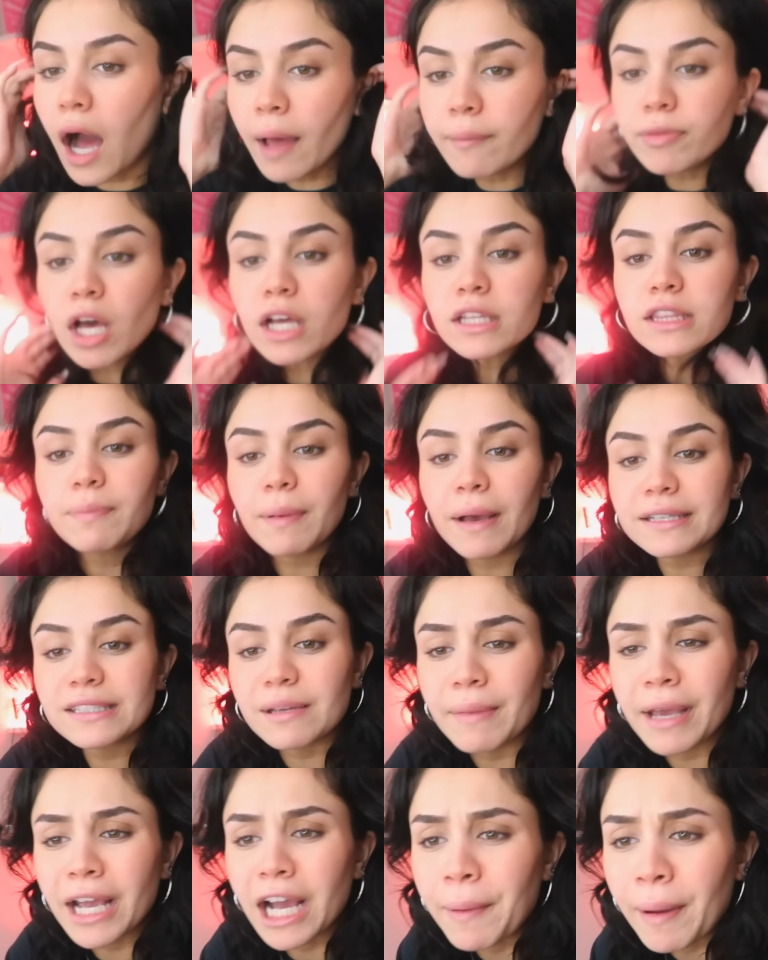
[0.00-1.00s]
I'm not the best
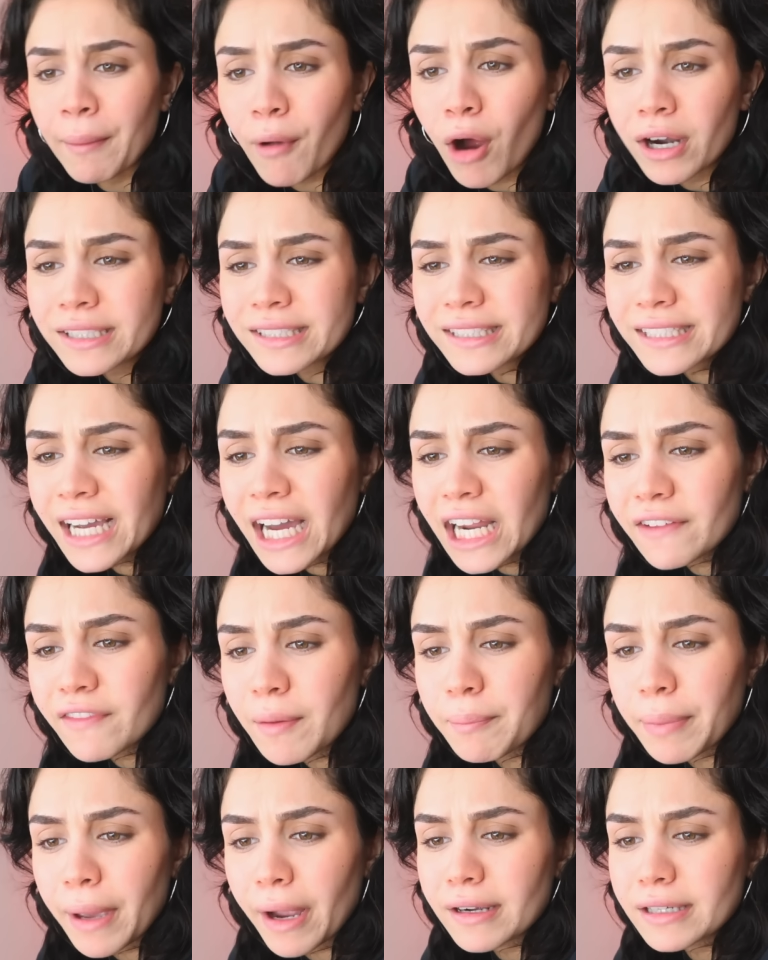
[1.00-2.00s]
at makeup. I'm honestly kind
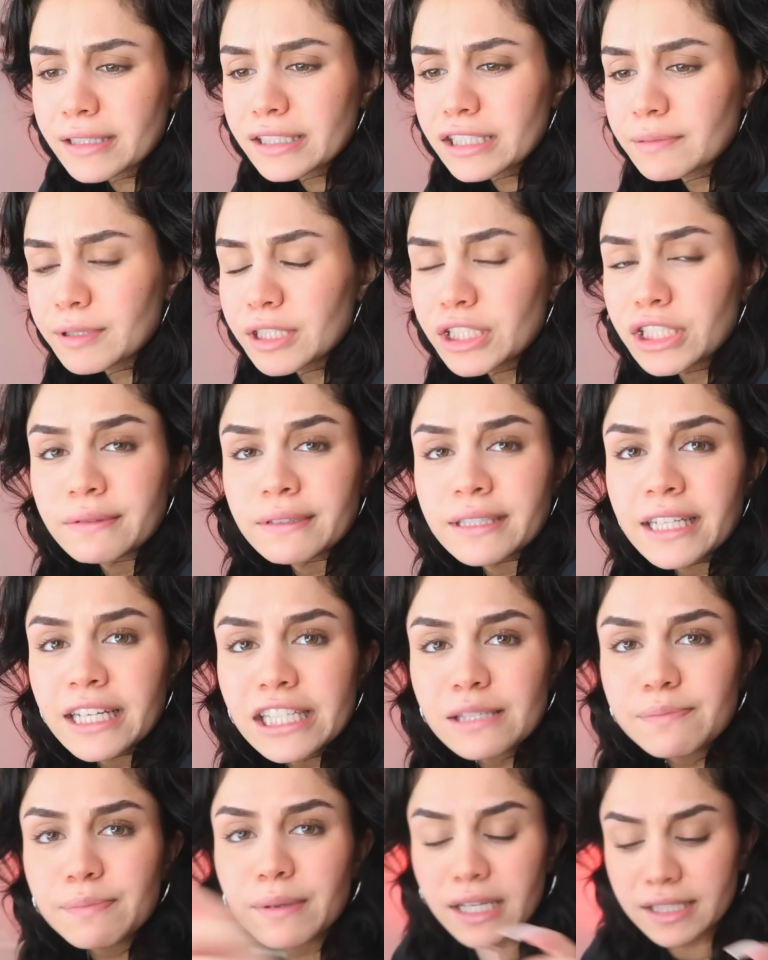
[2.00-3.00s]
of embarrassed to be doing
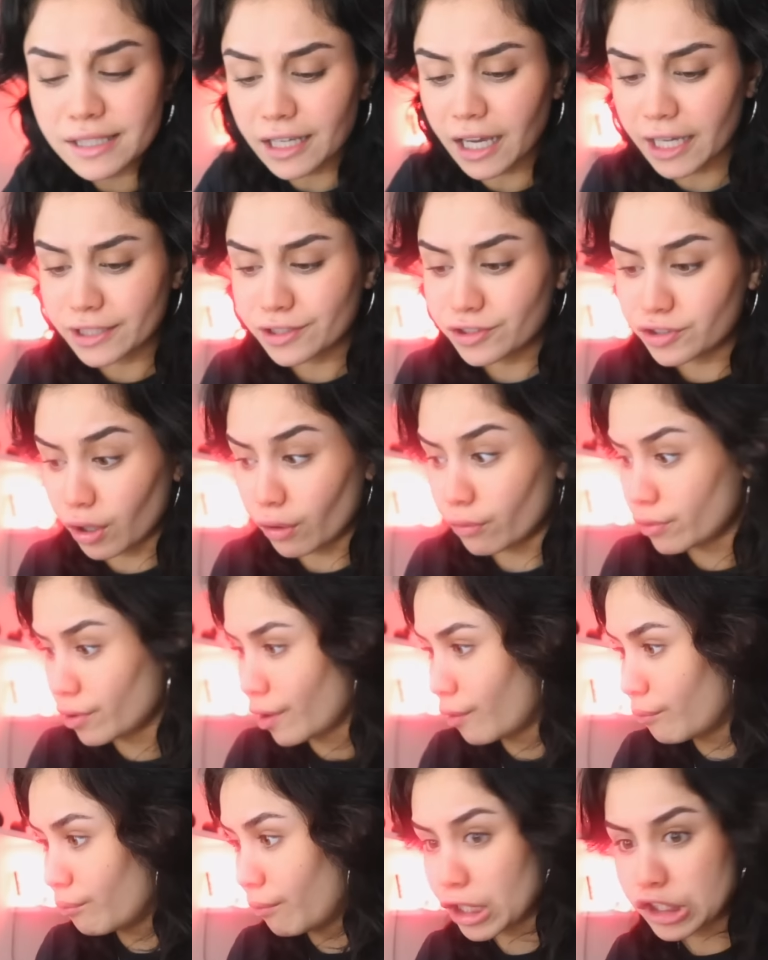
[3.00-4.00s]
this because I don't
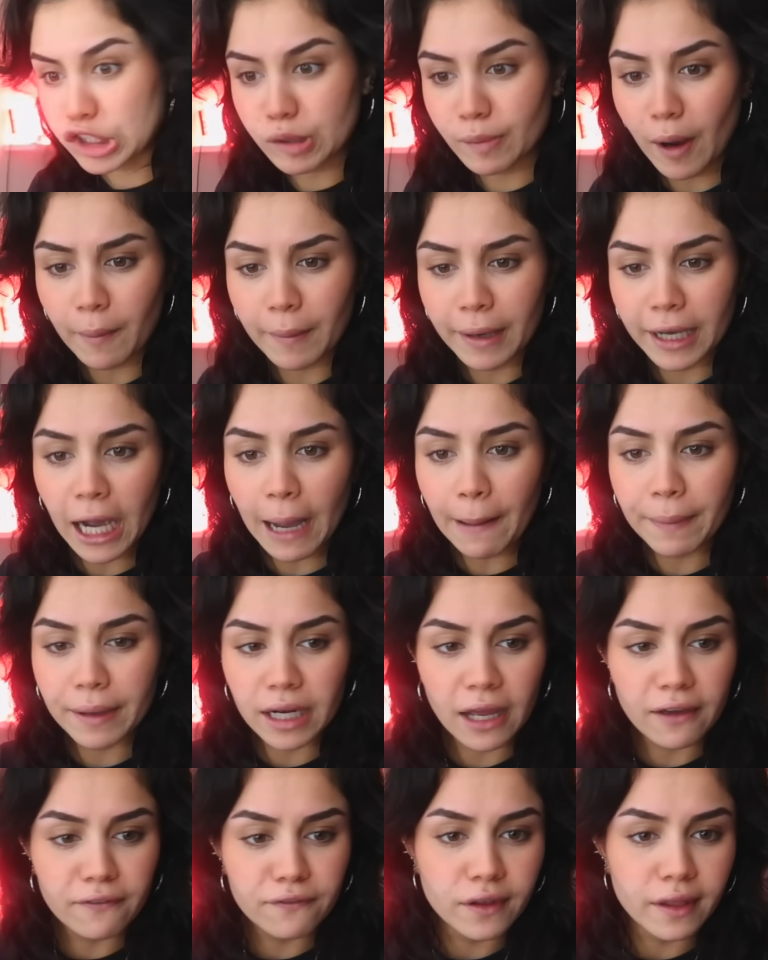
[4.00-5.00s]
know much about makeup
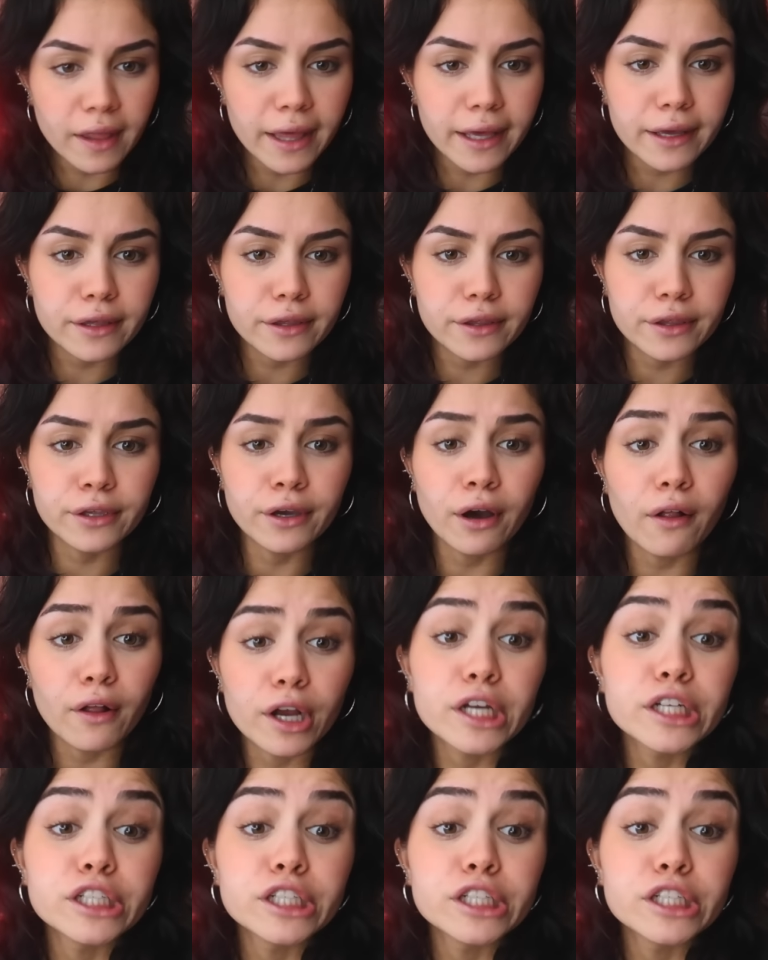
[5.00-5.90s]
and I feel like y'all are